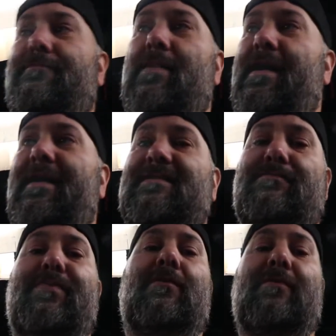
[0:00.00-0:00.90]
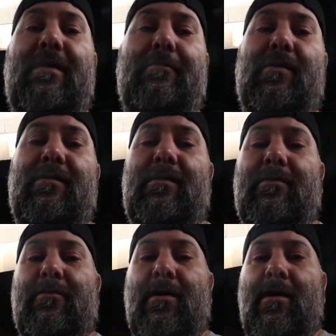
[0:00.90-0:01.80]
I guess, build that I'm going to
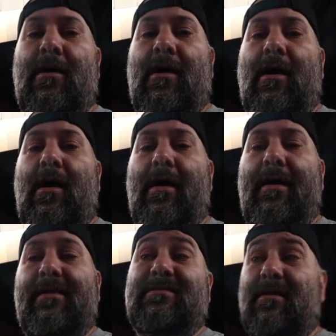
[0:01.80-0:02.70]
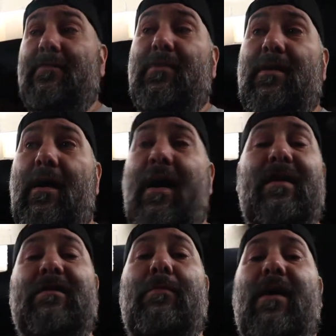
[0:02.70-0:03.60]
do is going to be, I
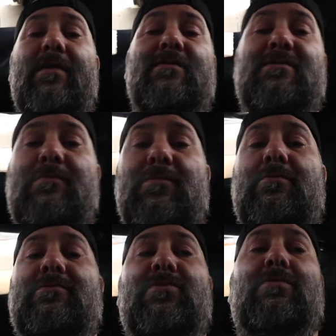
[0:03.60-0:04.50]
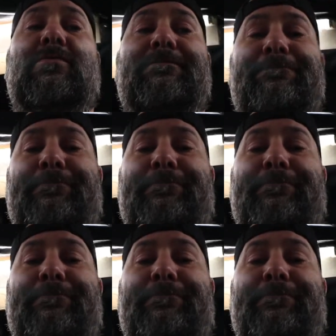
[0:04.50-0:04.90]
need to buy some new tools.